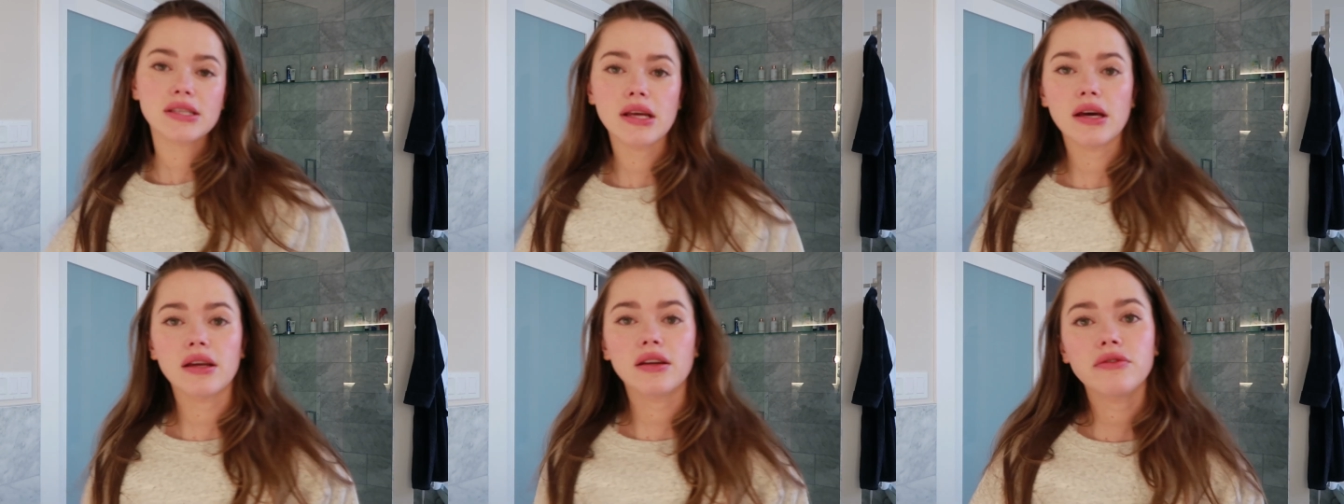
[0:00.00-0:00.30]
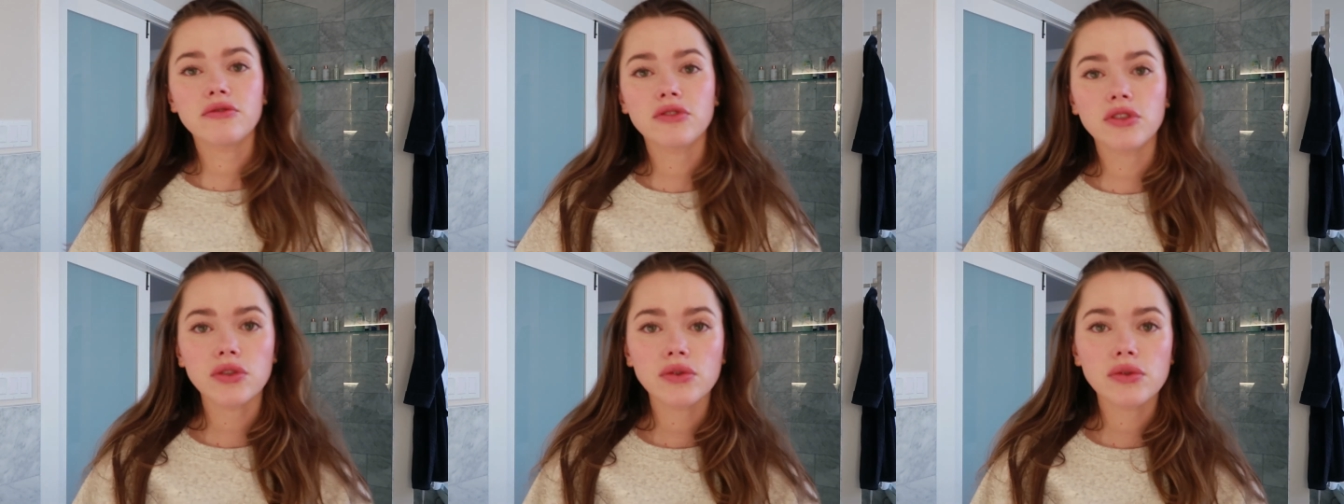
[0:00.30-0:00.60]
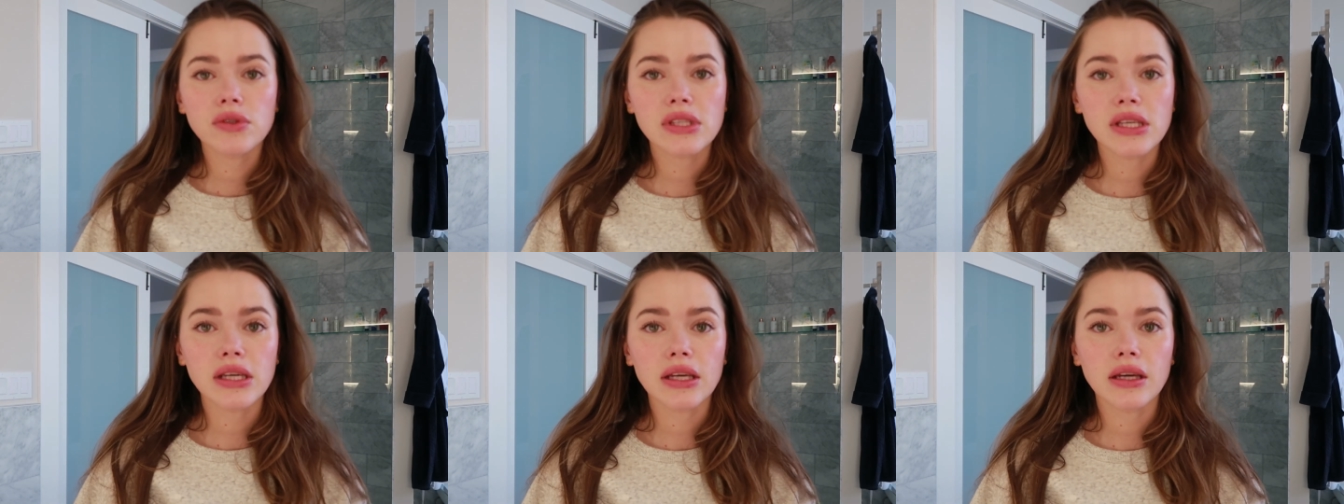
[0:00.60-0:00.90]
Instead of
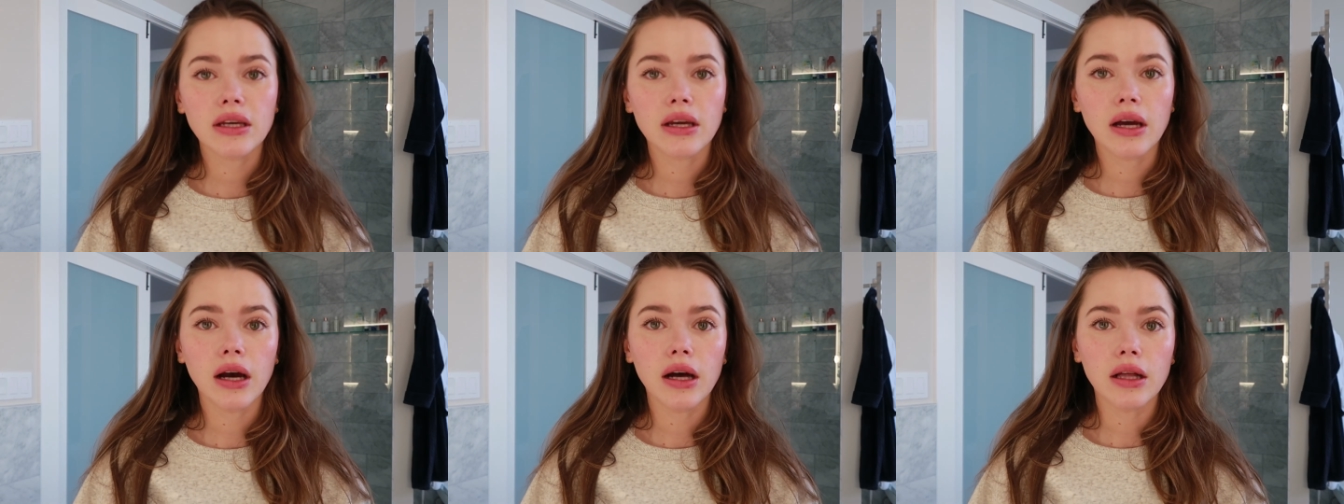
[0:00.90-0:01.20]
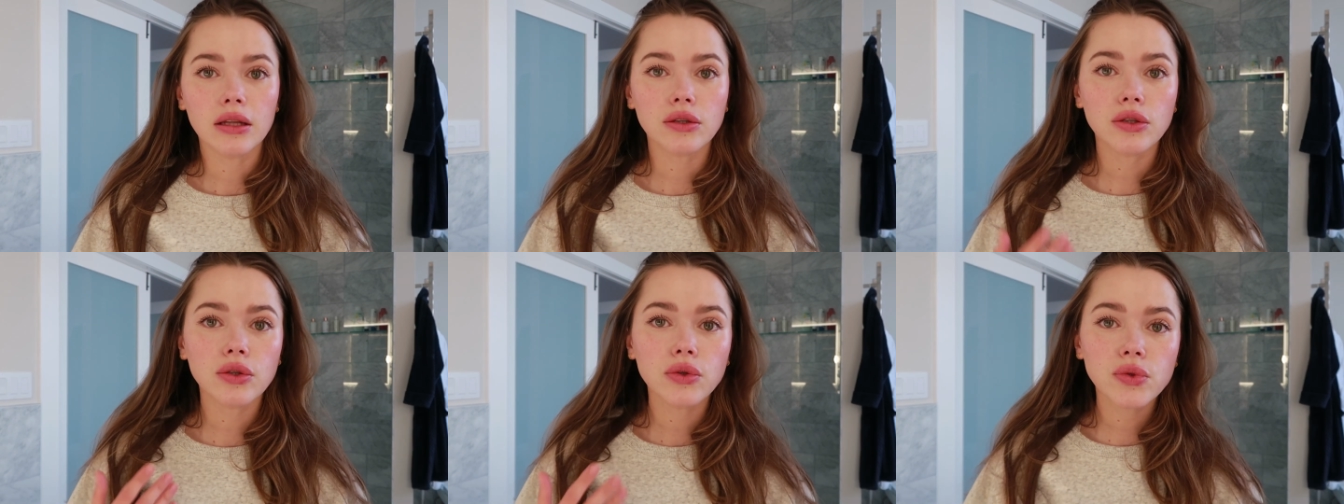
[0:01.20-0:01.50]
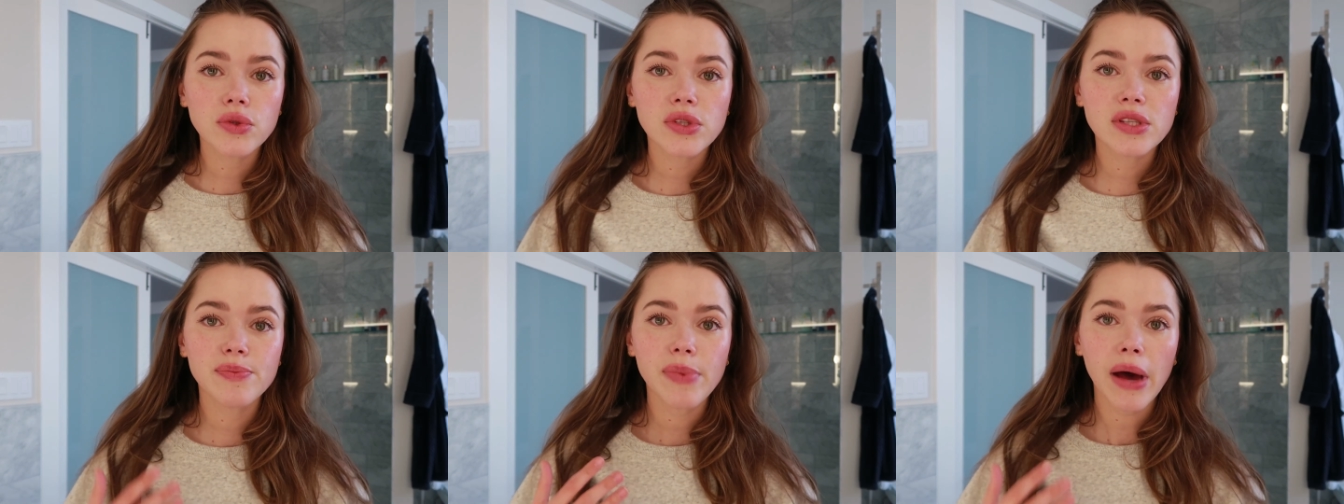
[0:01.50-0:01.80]
using a
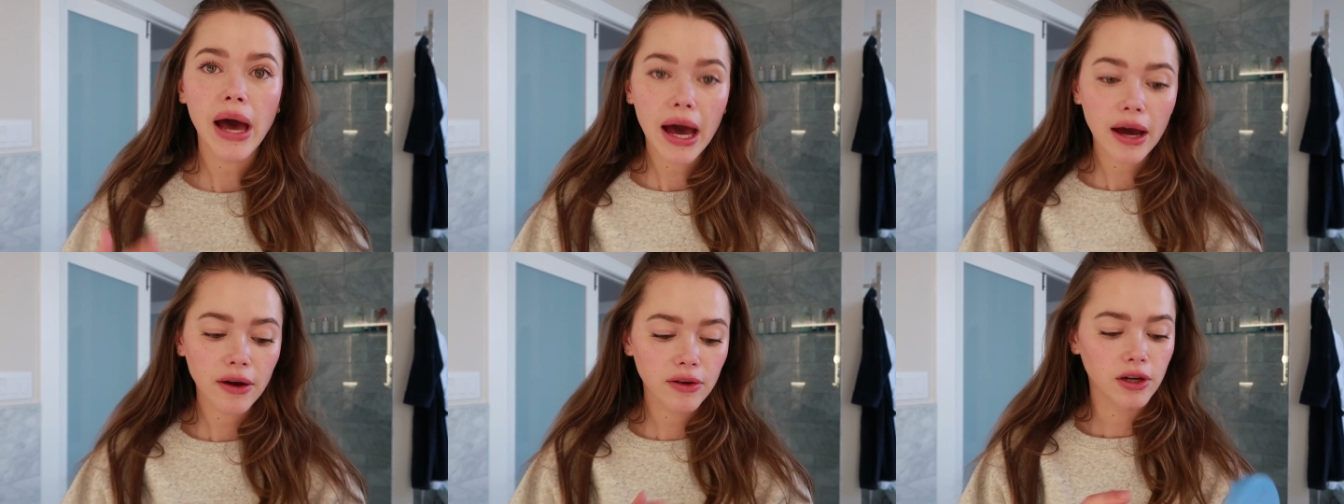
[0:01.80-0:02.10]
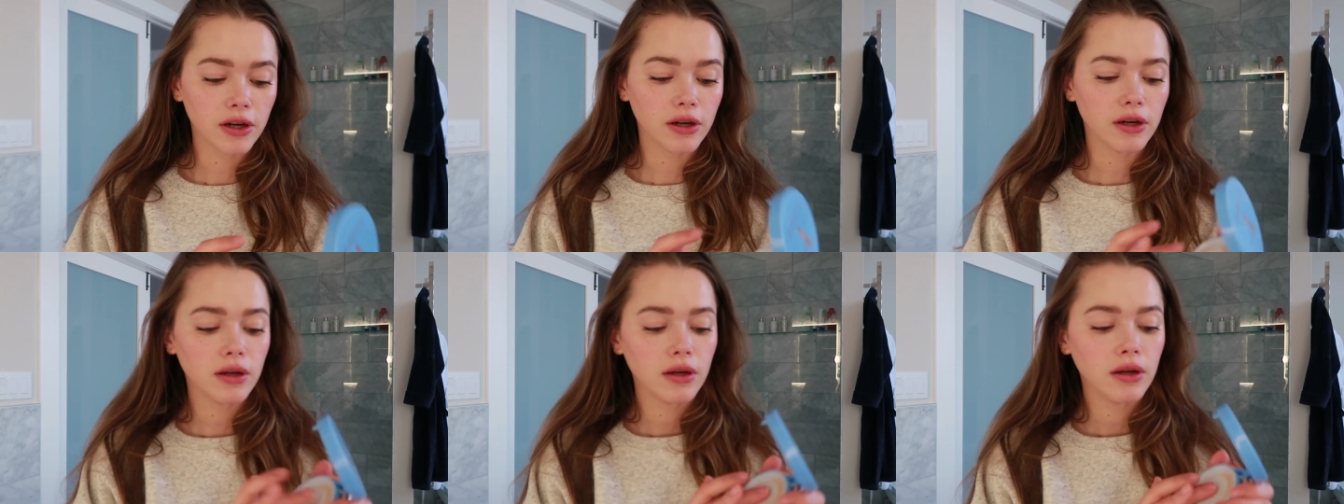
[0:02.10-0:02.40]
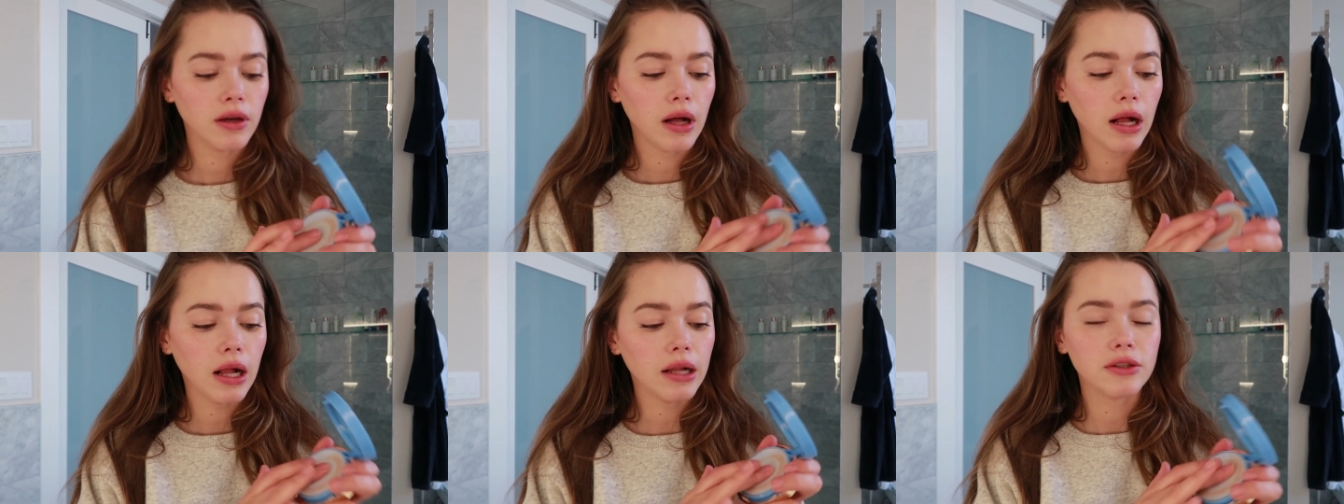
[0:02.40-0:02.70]
loose
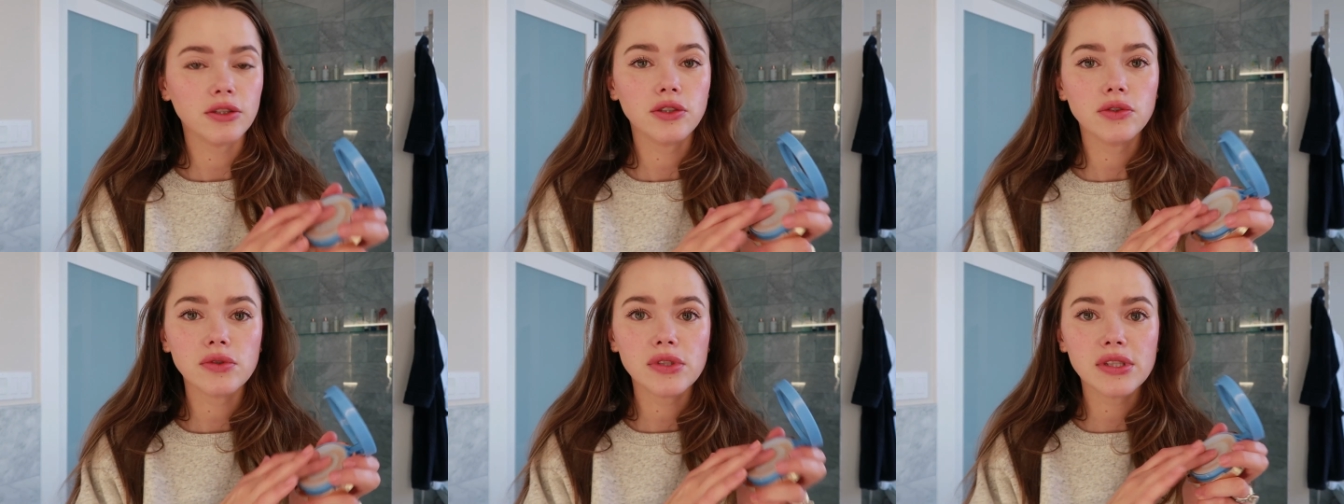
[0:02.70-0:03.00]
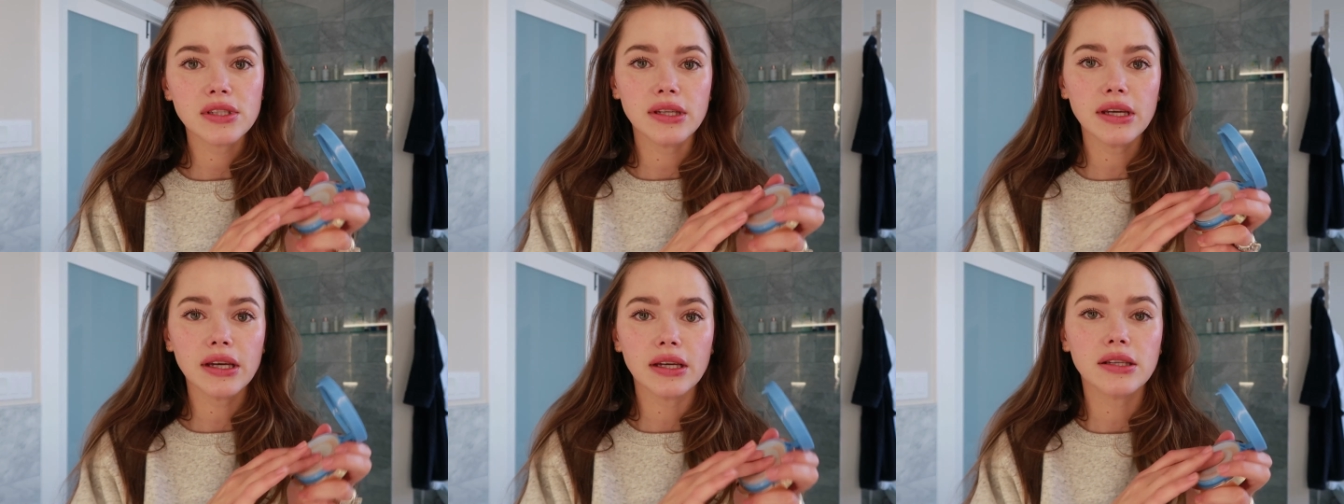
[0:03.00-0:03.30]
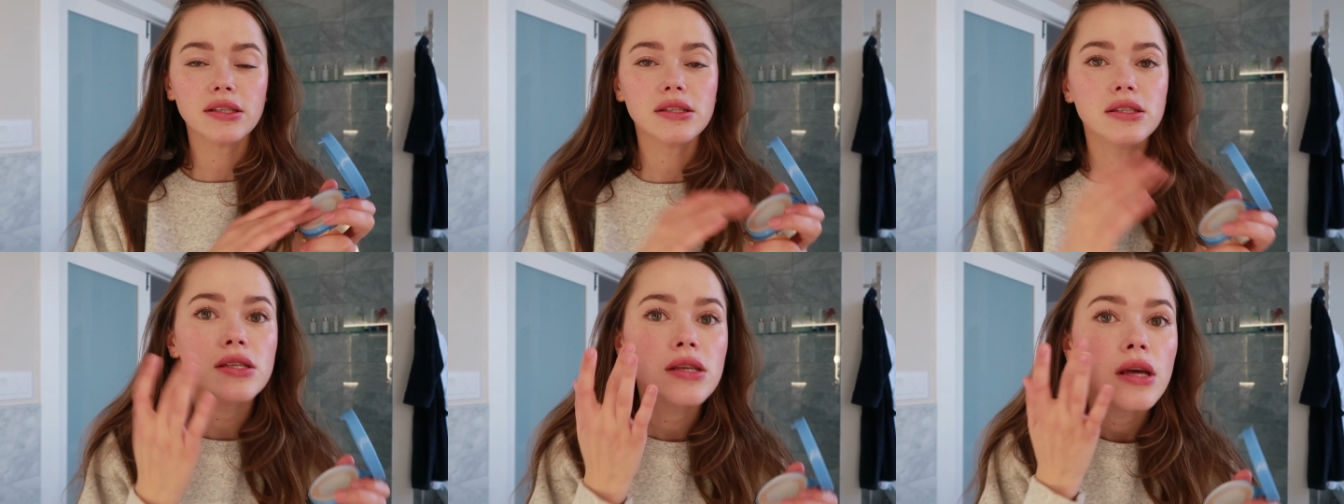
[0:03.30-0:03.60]
powder, I'll use
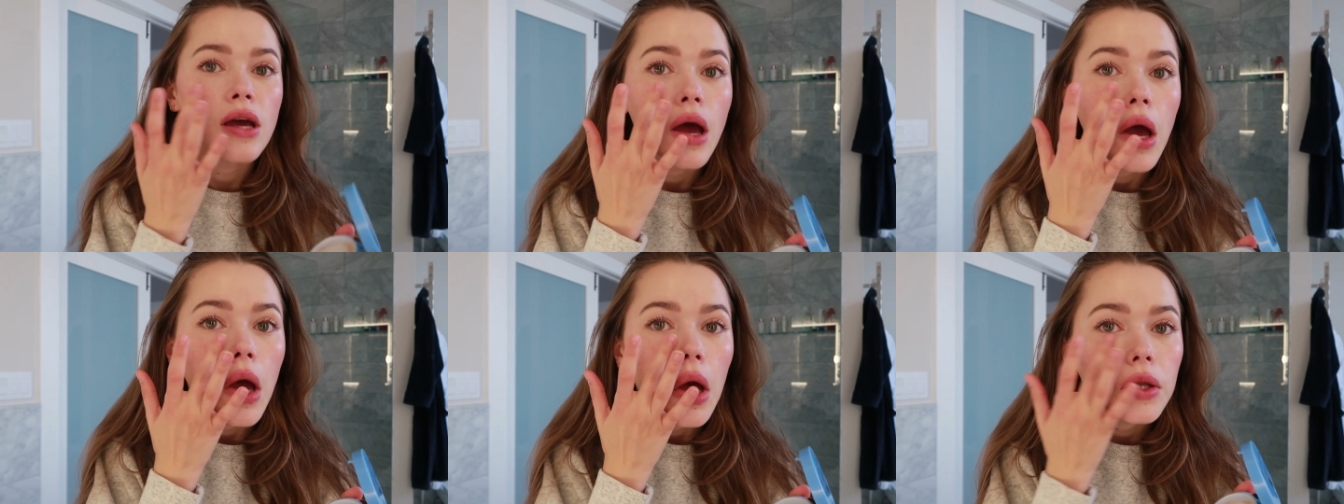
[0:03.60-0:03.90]
this